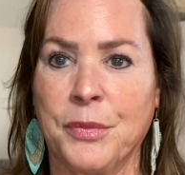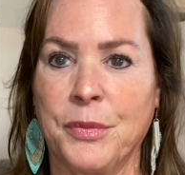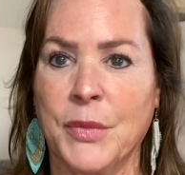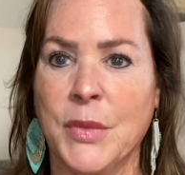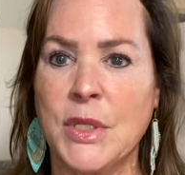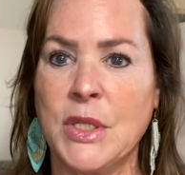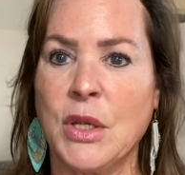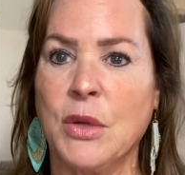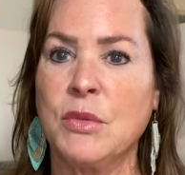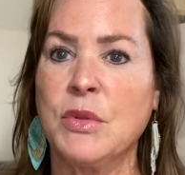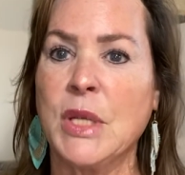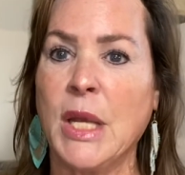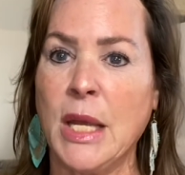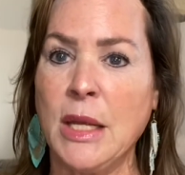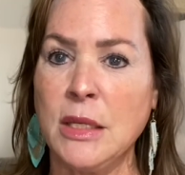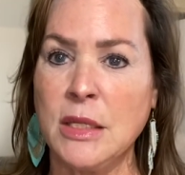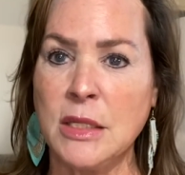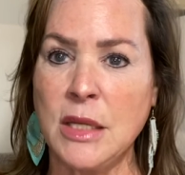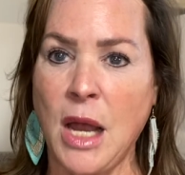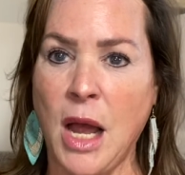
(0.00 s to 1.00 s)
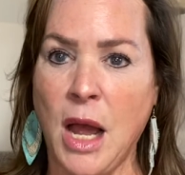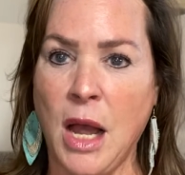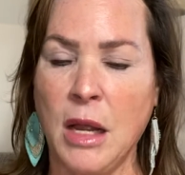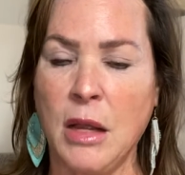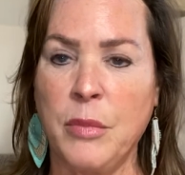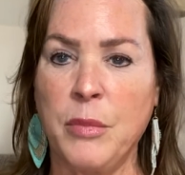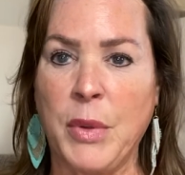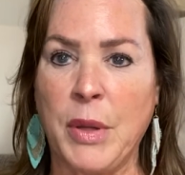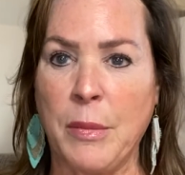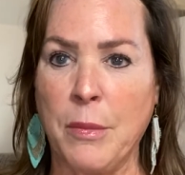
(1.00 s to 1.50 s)
So take
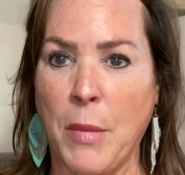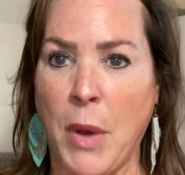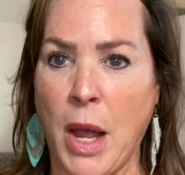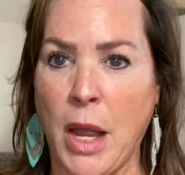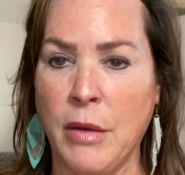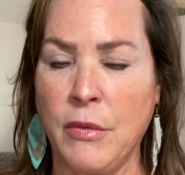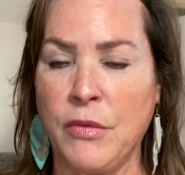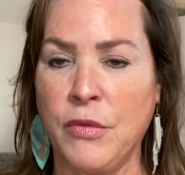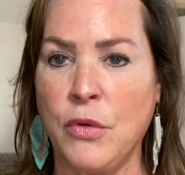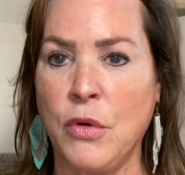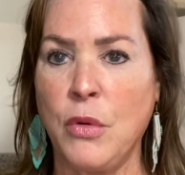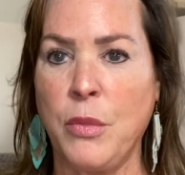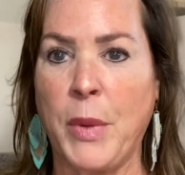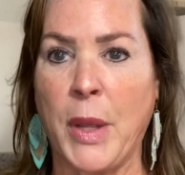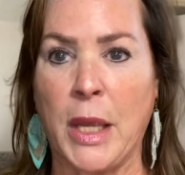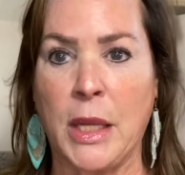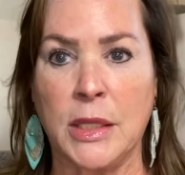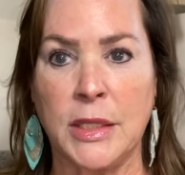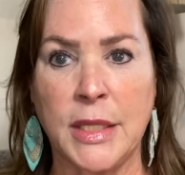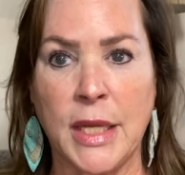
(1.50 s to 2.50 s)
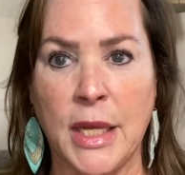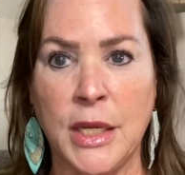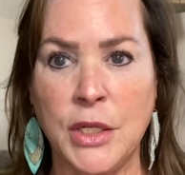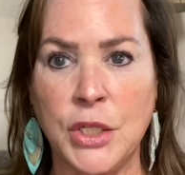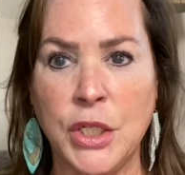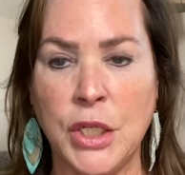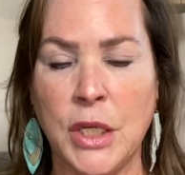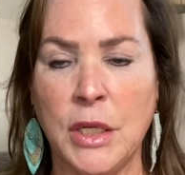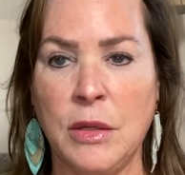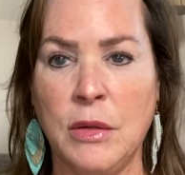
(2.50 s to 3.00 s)
stock, be mindful, pay
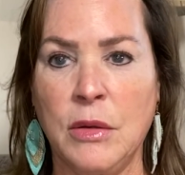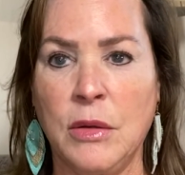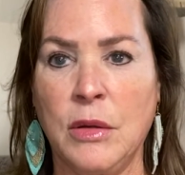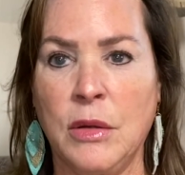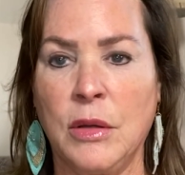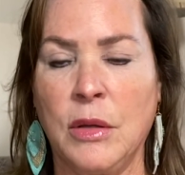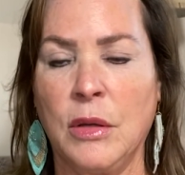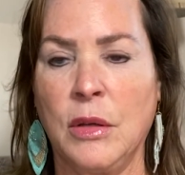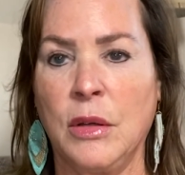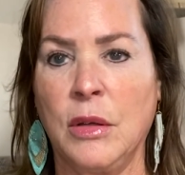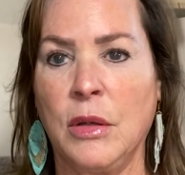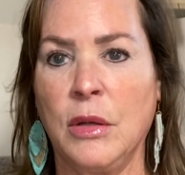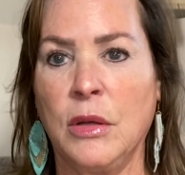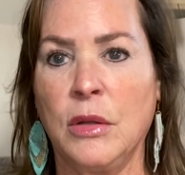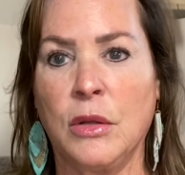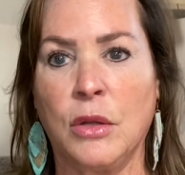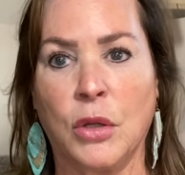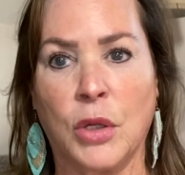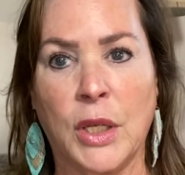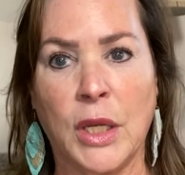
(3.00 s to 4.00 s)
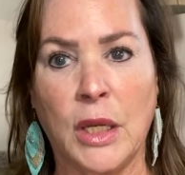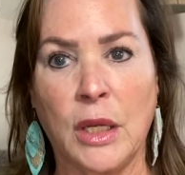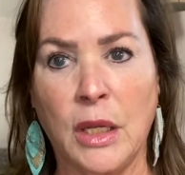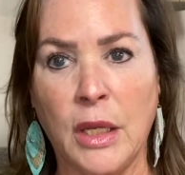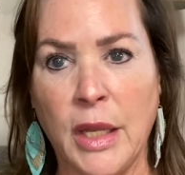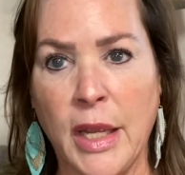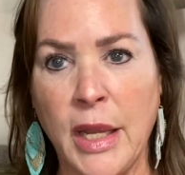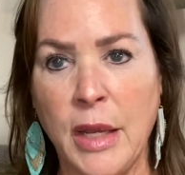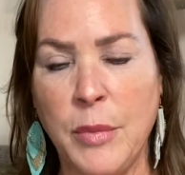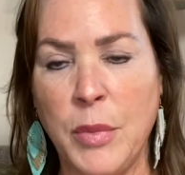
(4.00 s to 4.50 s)
attention, look at
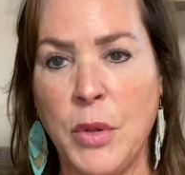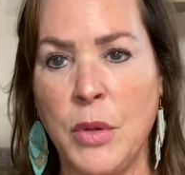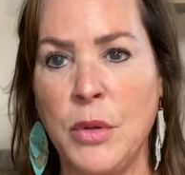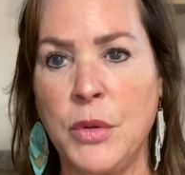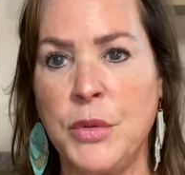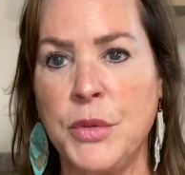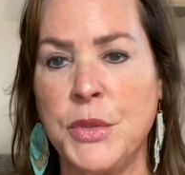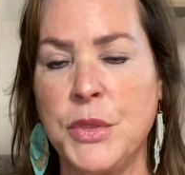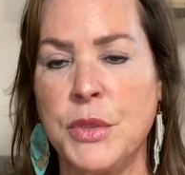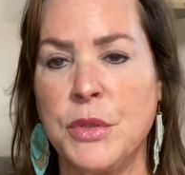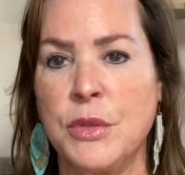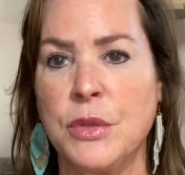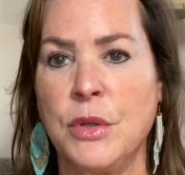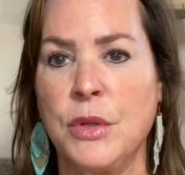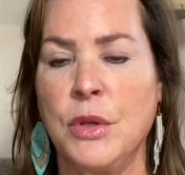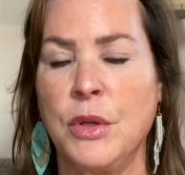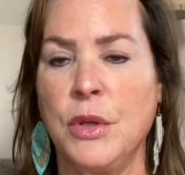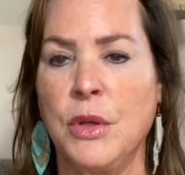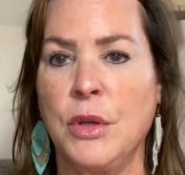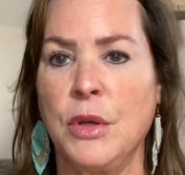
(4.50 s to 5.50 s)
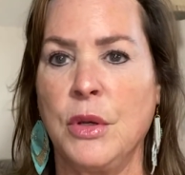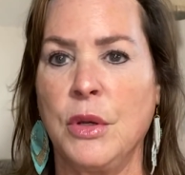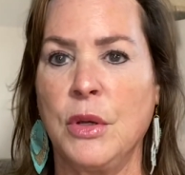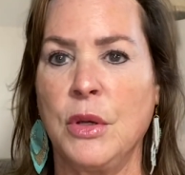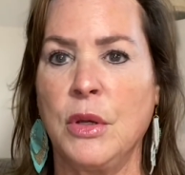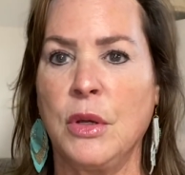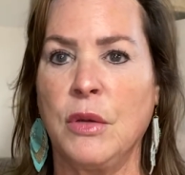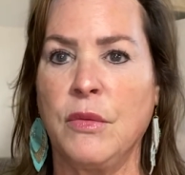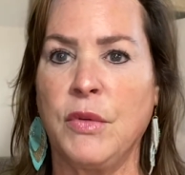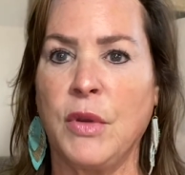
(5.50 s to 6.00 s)
labels.
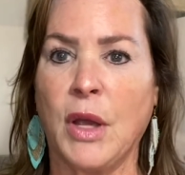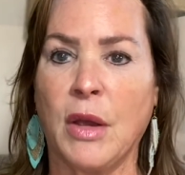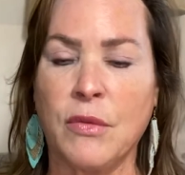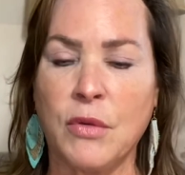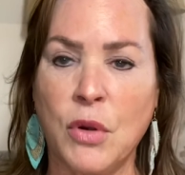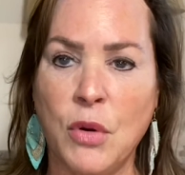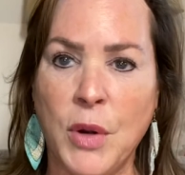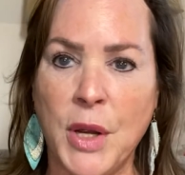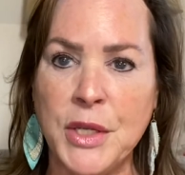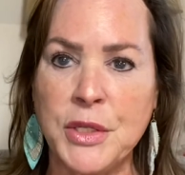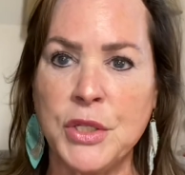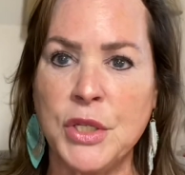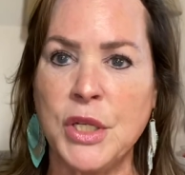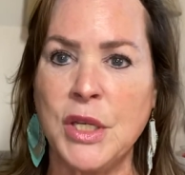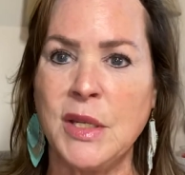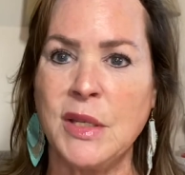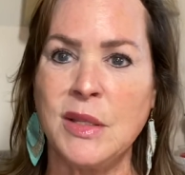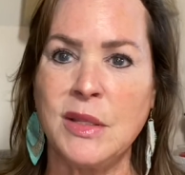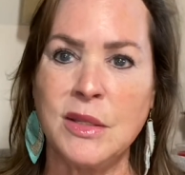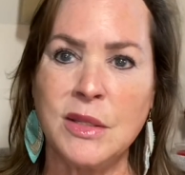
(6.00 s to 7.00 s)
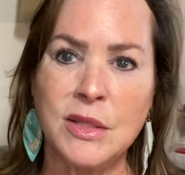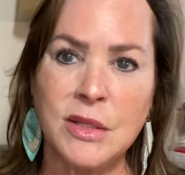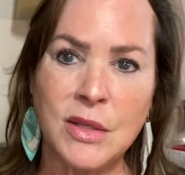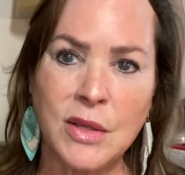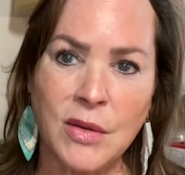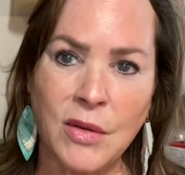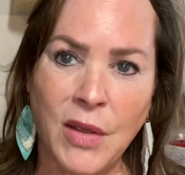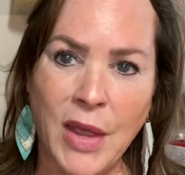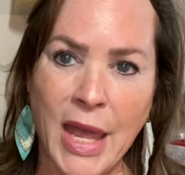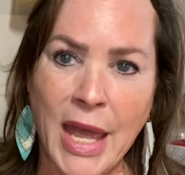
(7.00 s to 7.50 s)
If you have questions,
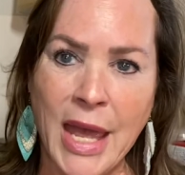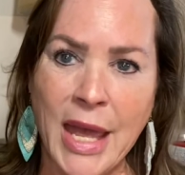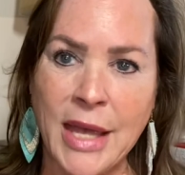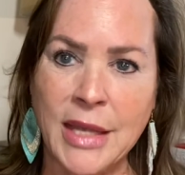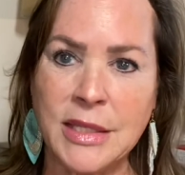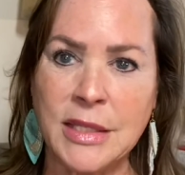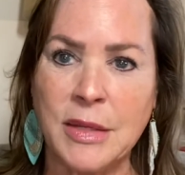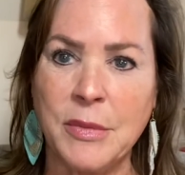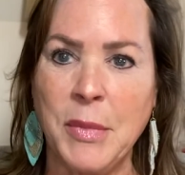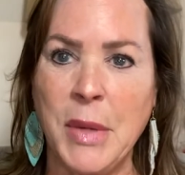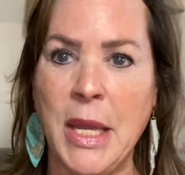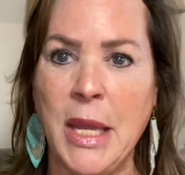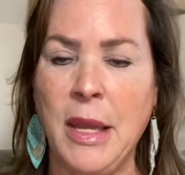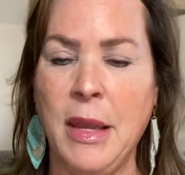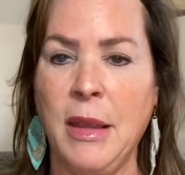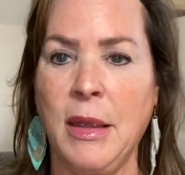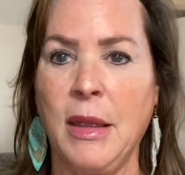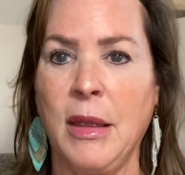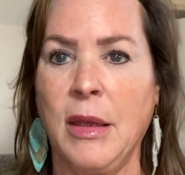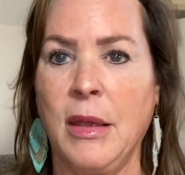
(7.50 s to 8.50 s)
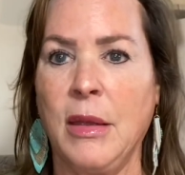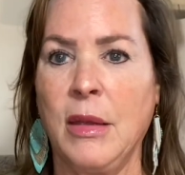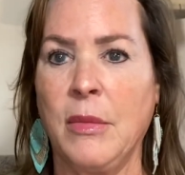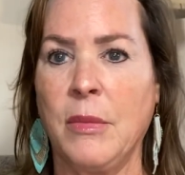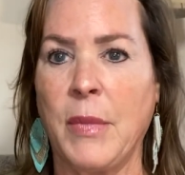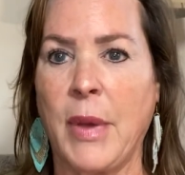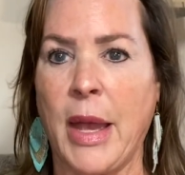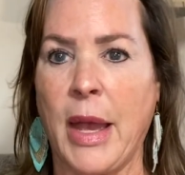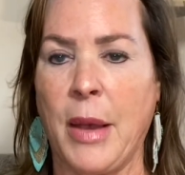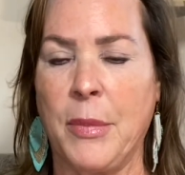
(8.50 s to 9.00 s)
ask me.
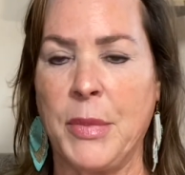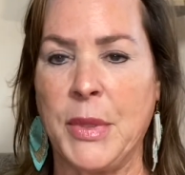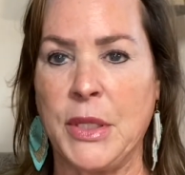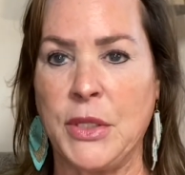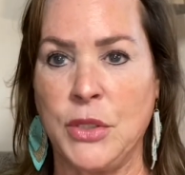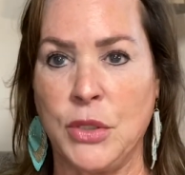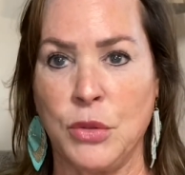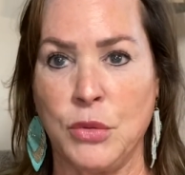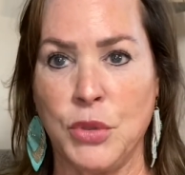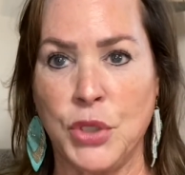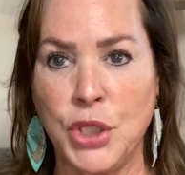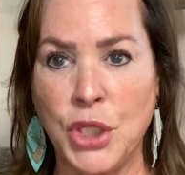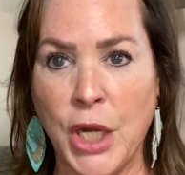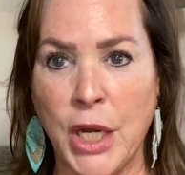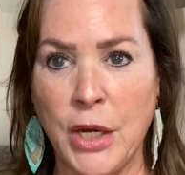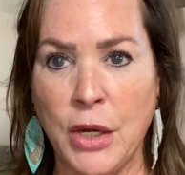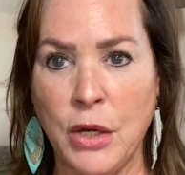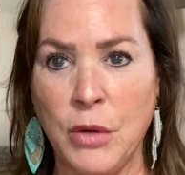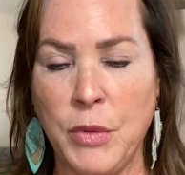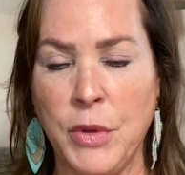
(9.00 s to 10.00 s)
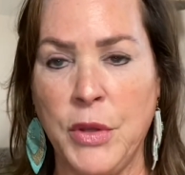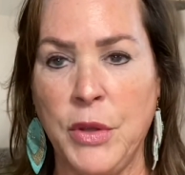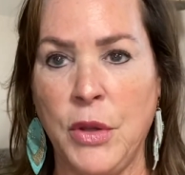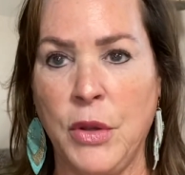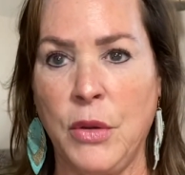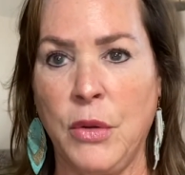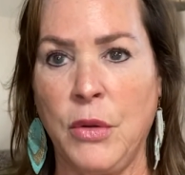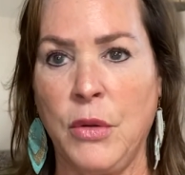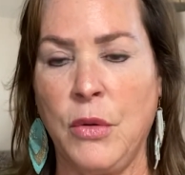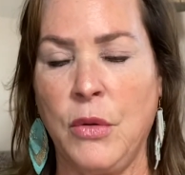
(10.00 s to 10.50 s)
I'm happy to share with
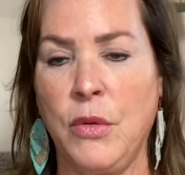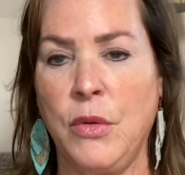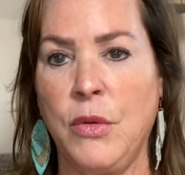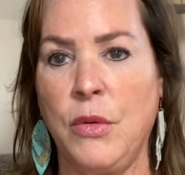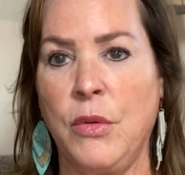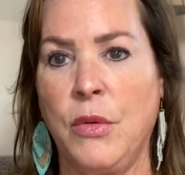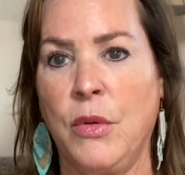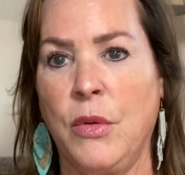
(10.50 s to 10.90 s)
you.